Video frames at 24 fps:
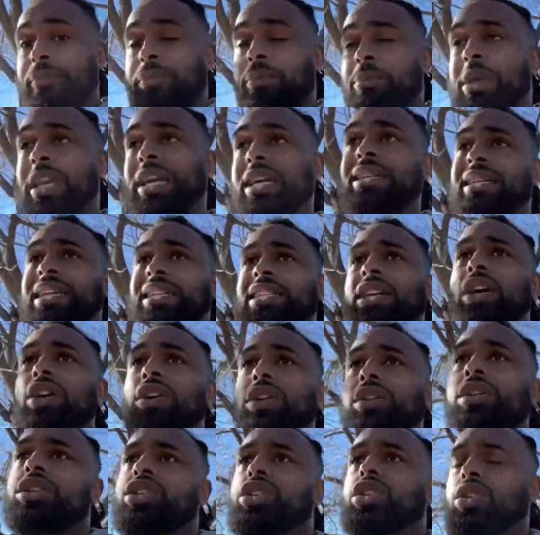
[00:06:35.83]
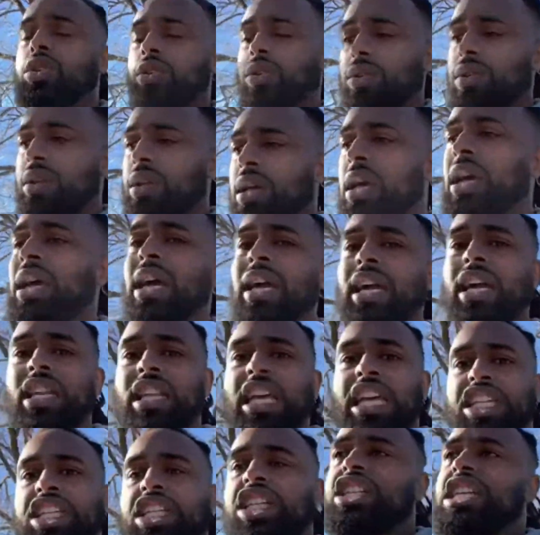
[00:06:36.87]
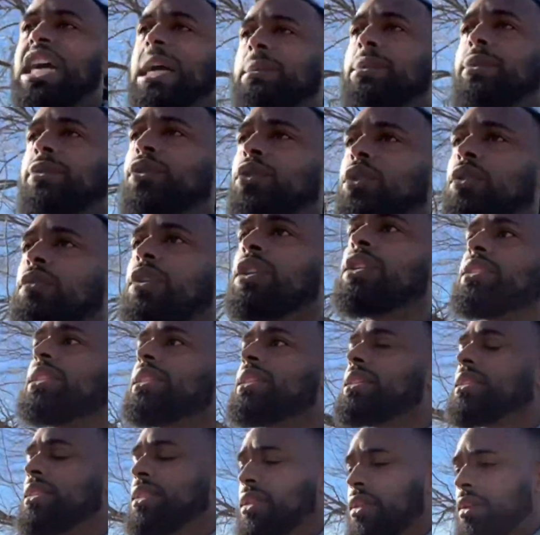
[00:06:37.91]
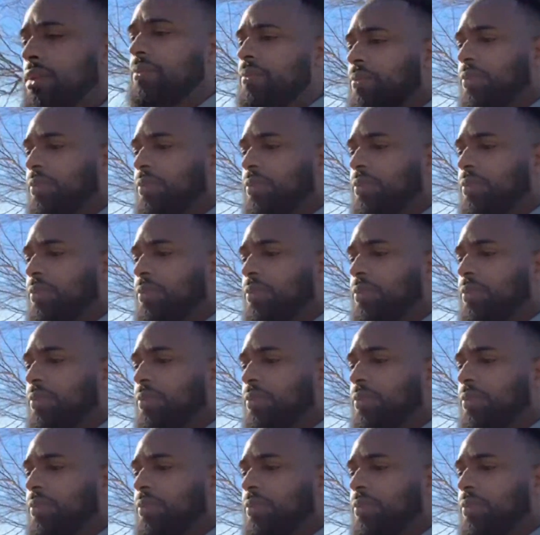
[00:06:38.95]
because I tell you the truth? Galatians chapter 4, verse 16.